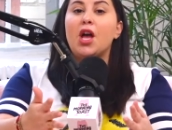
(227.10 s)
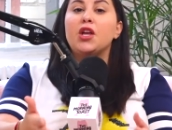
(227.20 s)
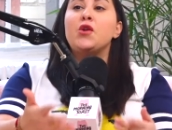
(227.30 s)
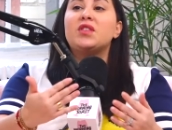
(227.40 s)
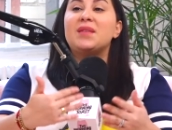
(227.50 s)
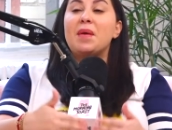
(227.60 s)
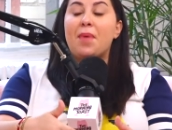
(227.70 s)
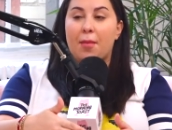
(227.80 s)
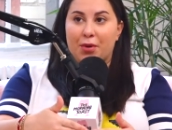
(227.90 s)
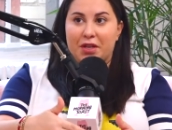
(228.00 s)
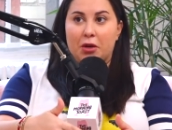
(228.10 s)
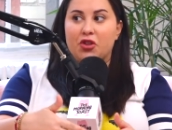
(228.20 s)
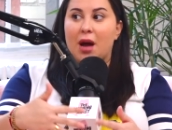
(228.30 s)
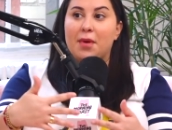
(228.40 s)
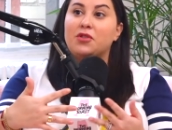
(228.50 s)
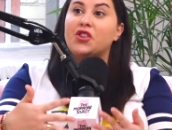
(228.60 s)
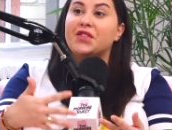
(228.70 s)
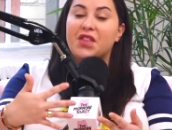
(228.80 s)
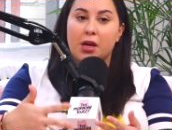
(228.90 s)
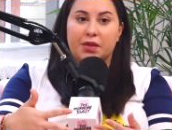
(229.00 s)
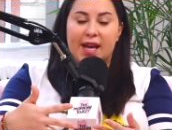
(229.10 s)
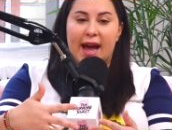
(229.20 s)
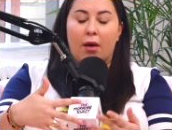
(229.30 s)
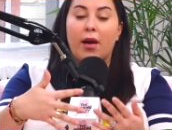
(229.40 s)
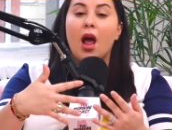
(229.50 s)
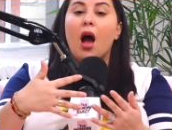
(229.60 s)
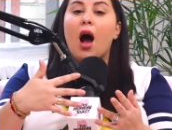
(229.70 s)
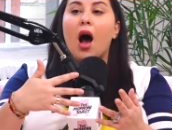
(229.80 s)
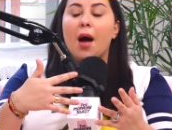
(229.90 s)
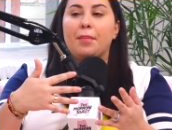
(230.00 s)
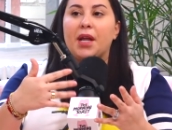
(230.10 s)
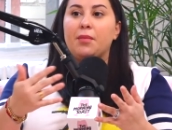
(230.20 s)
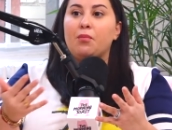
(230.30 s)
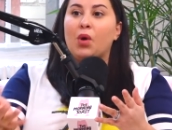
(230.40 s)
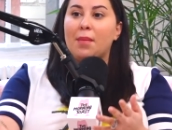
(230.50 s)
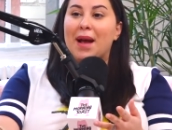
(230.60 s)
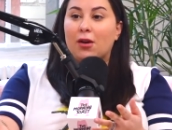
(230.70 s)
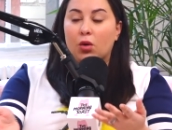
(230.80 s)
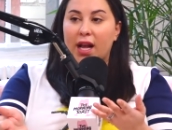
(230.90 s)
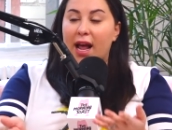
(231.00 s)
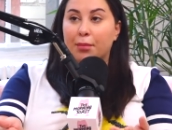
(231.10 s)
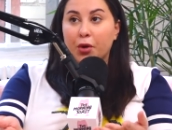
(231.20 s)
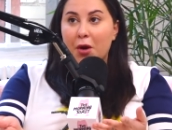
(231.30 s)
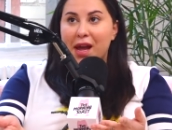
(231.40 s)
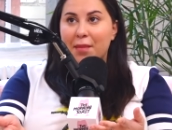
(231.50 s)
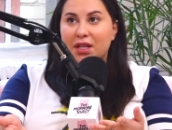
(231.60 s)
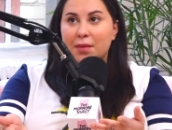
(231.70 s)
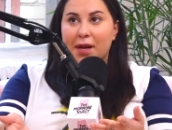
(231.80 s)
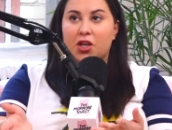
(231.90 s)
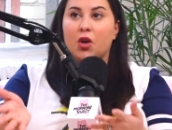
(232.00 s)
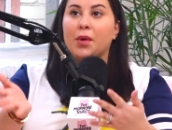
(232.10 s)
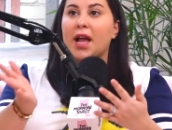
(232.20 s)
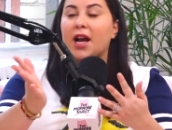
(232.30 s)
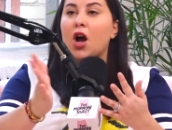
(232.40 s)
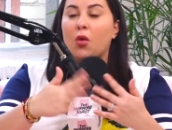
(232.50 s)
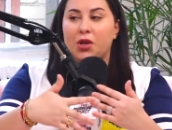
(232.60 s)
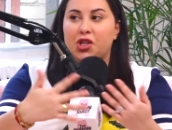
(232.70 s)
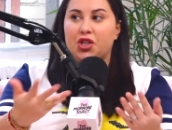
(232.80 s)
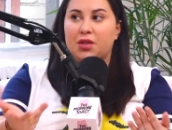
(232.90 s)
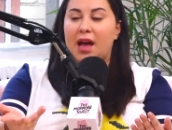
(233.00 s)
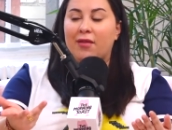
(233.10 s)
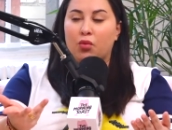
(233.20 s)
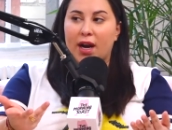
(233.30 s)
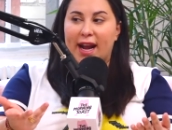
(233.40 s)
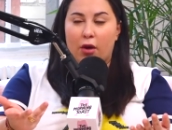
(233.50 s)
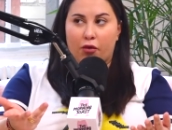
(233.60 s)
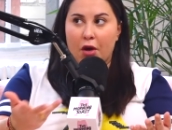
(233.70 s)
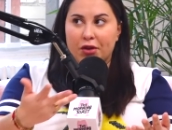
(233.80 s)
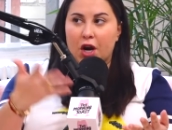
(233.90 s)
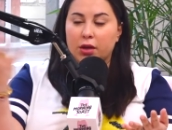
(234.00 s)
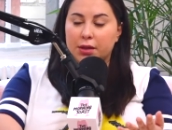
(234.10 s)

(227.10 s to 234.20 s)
used to be Pup with No Job. It was just Theo's account. But when Magnolia and Bruno came into the picture, we're like, oh, we should just have one account for all the dogs.